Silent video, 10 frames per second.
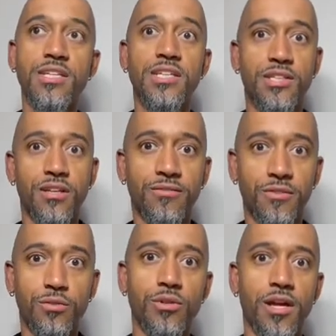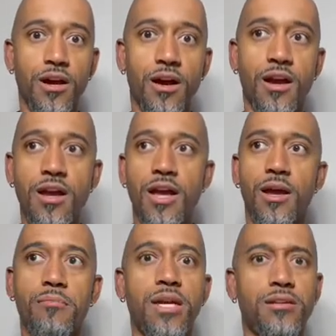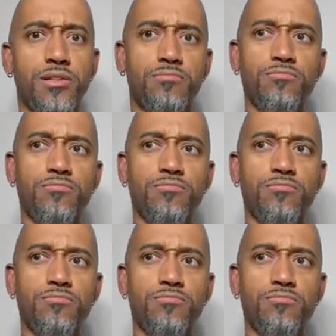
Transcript: each other for who they are and make